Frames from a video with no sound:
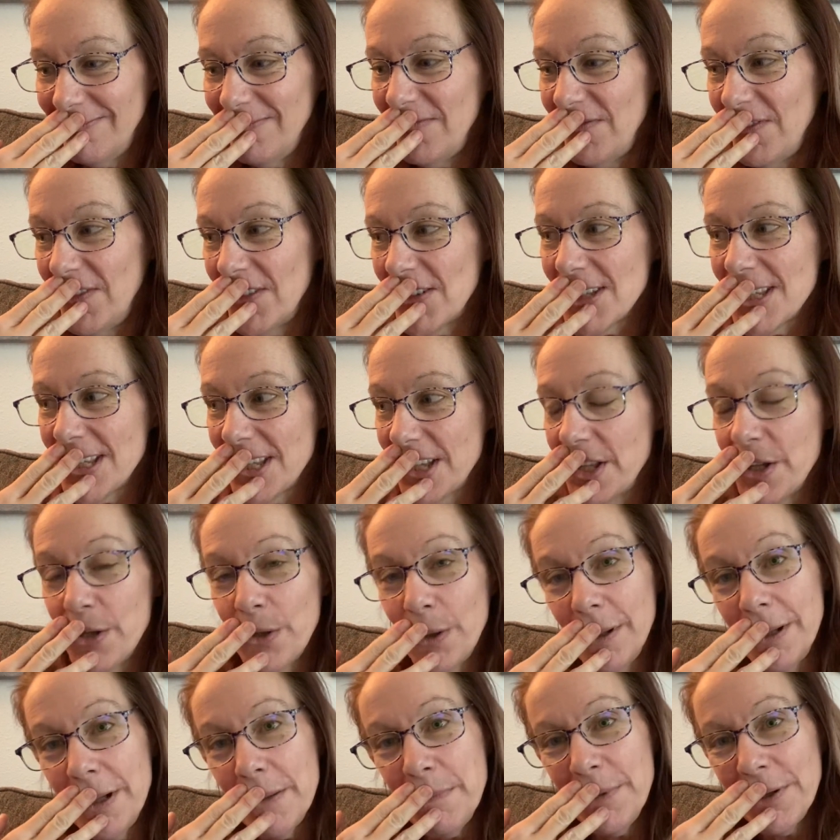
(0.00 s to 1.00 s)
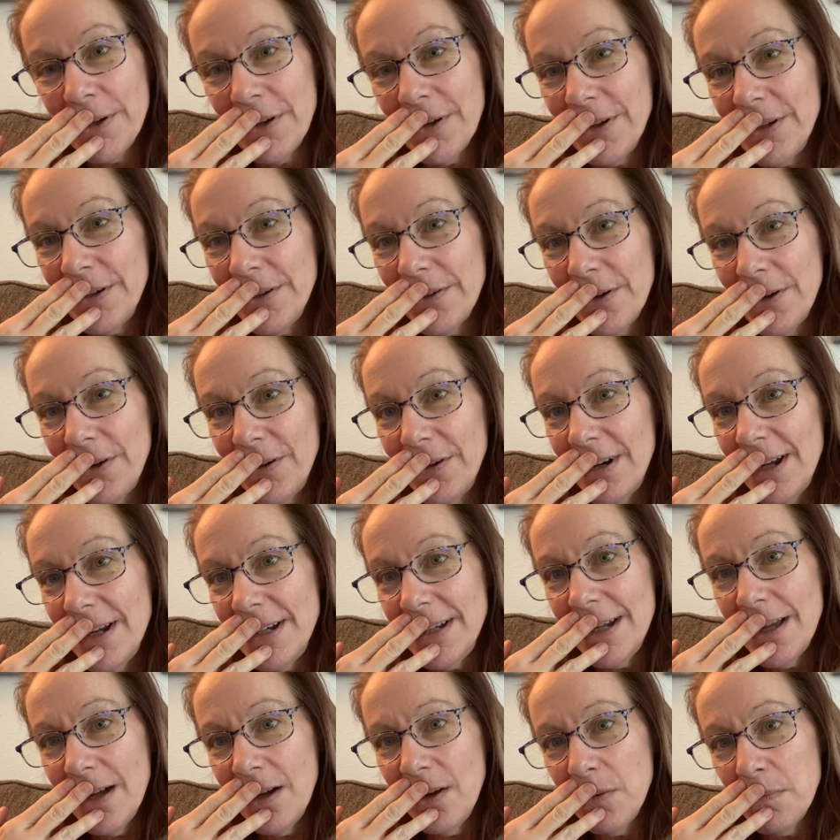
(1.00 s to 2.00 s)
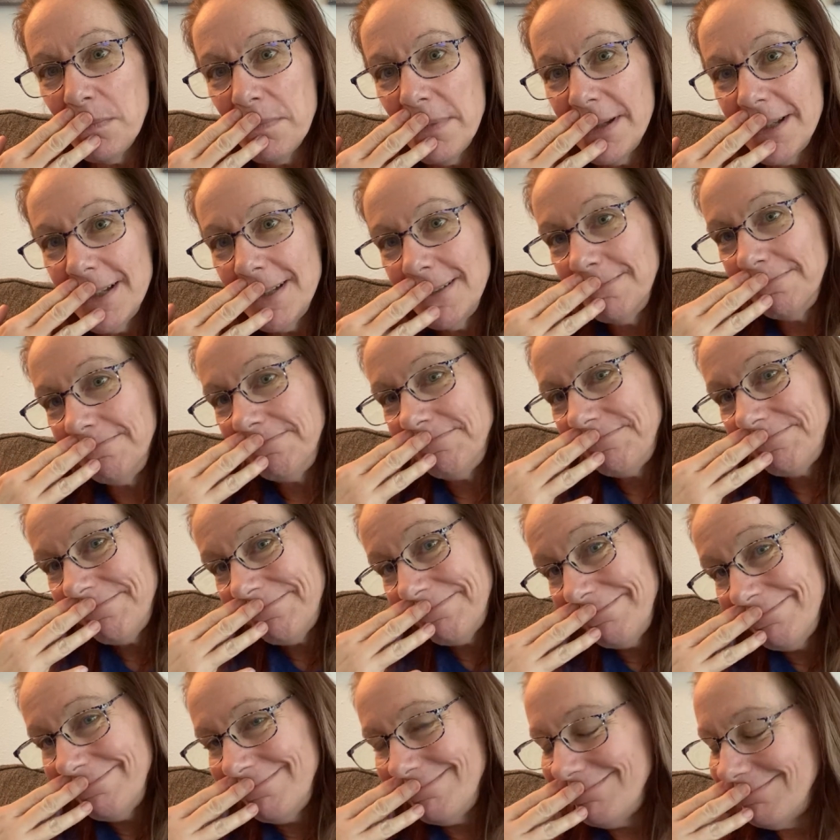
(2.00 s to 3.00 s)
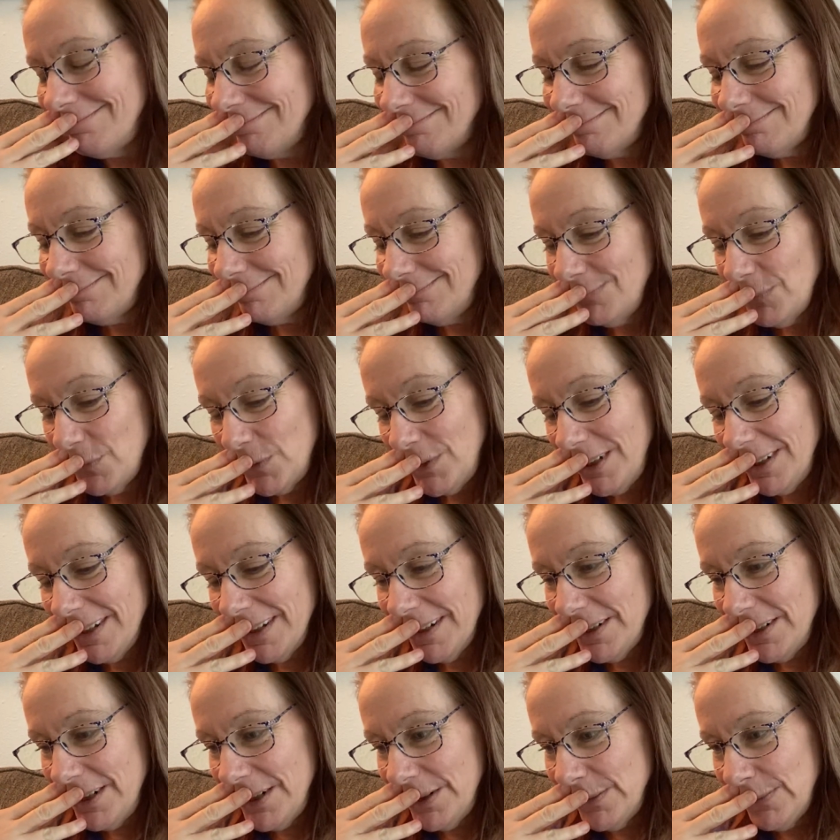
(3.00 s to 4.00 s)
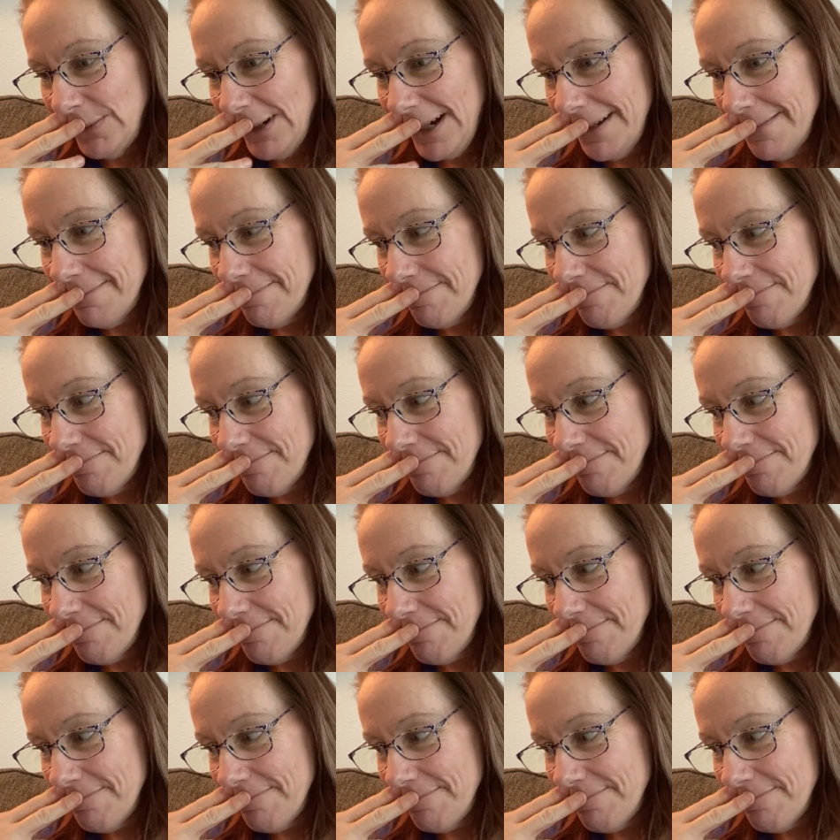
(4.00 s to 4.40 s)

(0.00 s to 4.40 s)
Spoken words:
Feels a little hypocritical right now, but what are you gonna do, right?